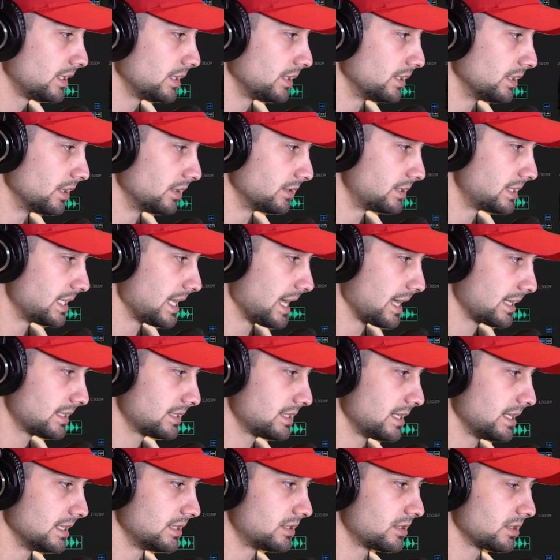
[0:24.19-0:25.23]
you know,
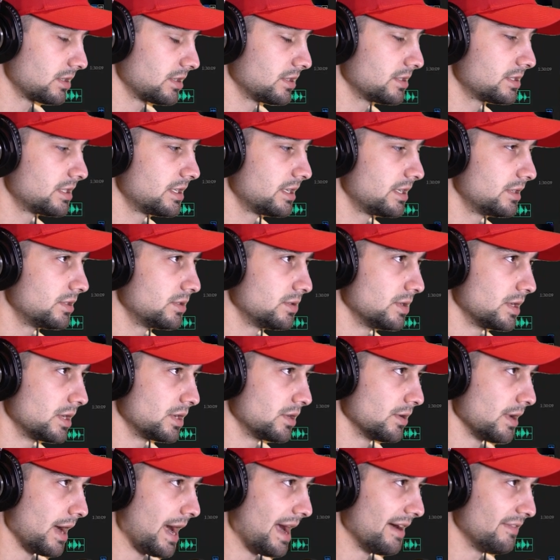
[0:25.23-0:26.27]
text, it turns it into a
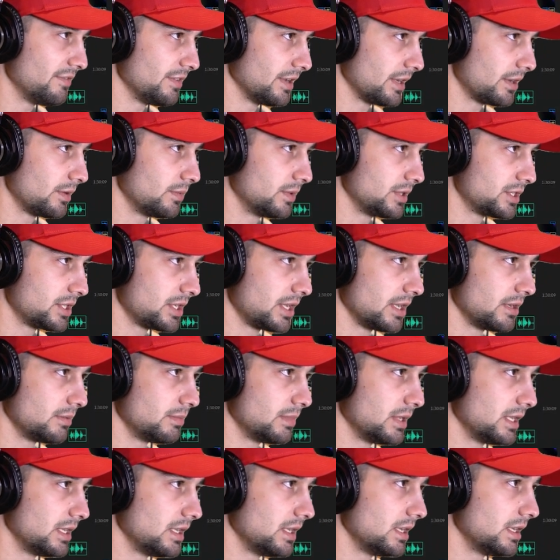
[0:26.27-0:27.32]
graphic, which can
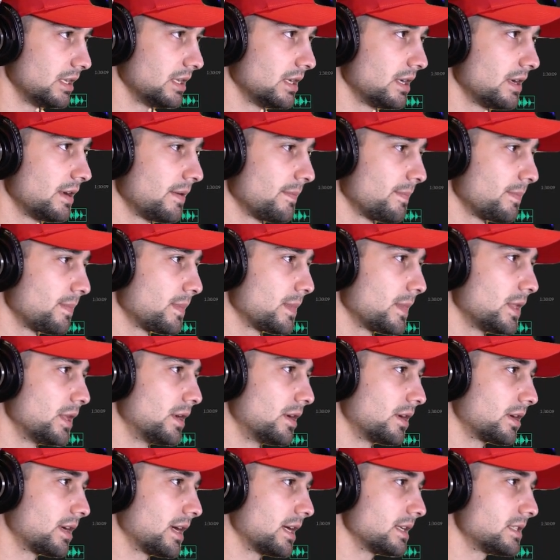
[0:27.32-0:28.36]
be you
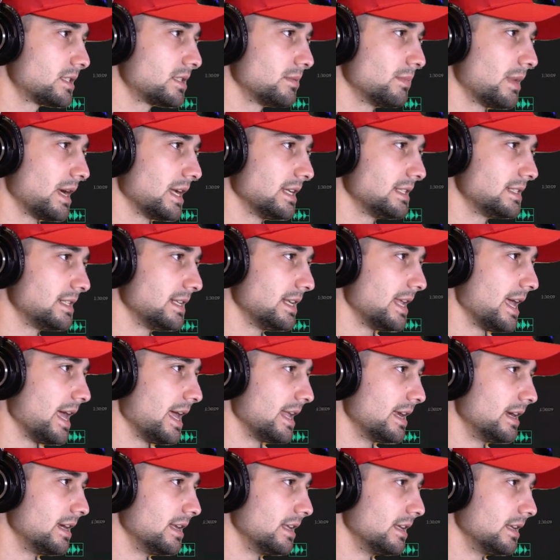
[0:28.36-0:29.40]
know, customized and
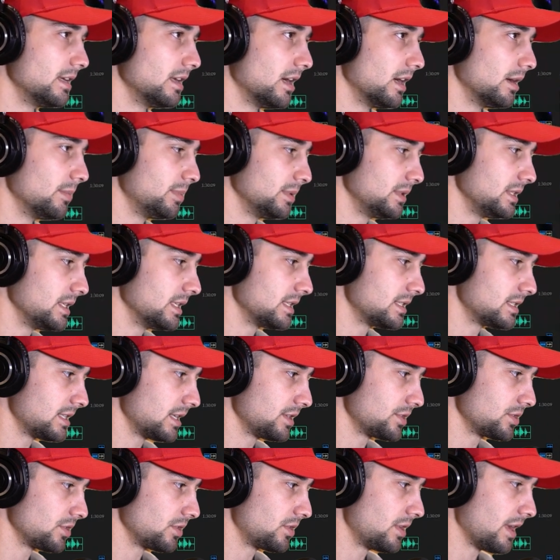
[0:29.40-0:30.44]
edited up in the
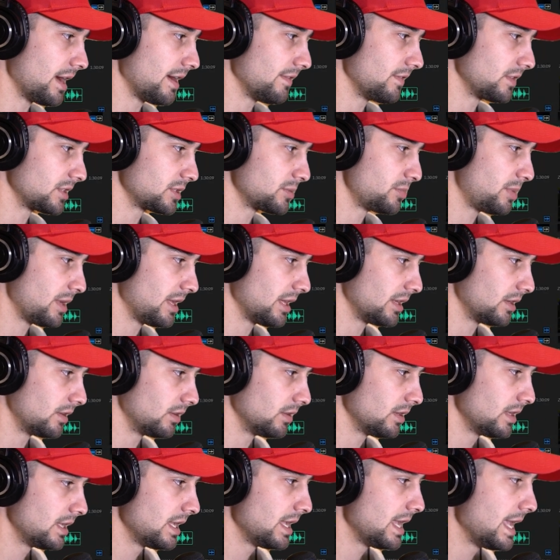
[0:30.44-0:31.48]
essential graphics panel.
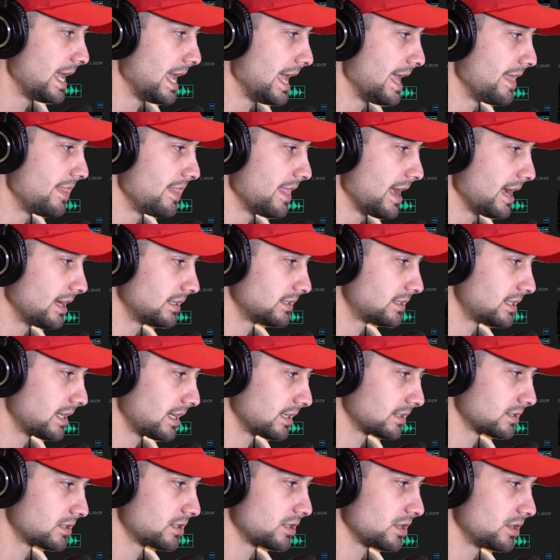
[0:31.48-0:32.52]
And that
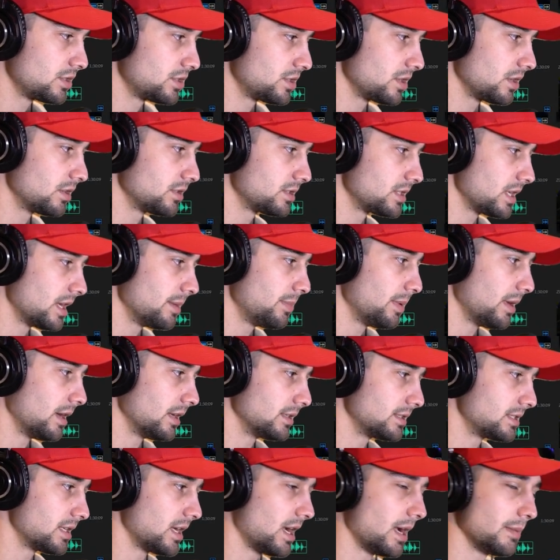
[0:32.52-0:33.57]
text shows up
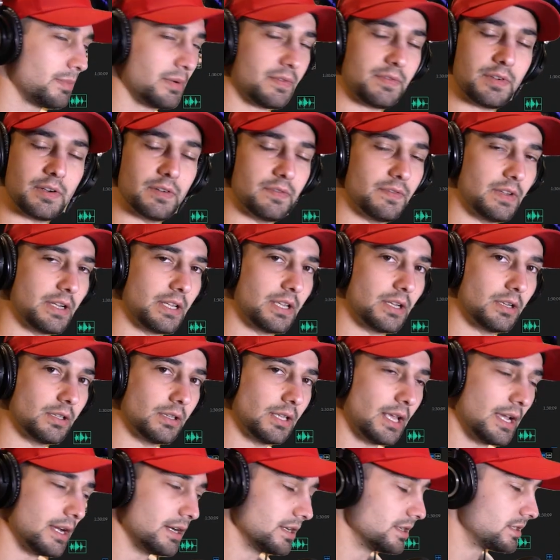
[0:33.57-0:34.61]
on top of your video
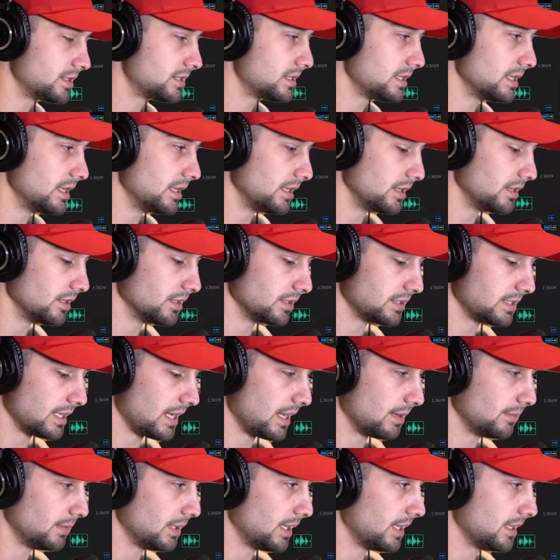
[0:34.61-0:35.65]
layers in your
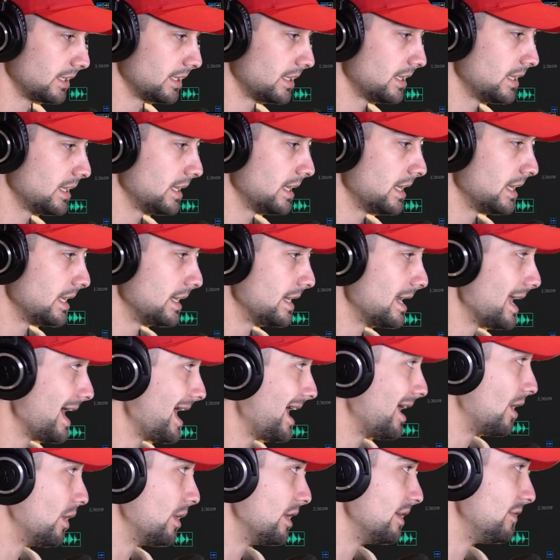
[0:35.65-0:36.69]
timeline.
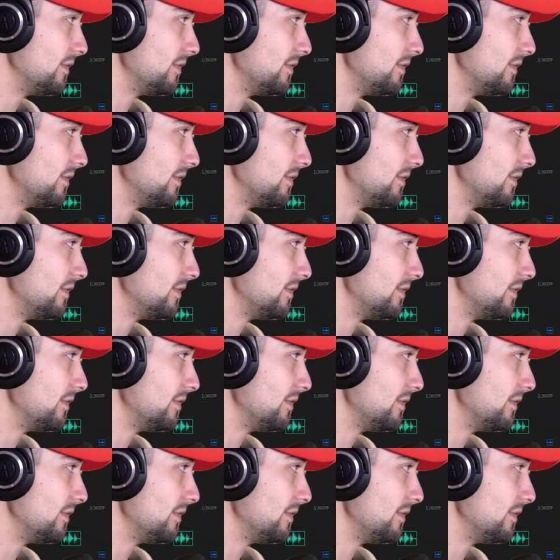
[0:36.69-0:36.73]
Now,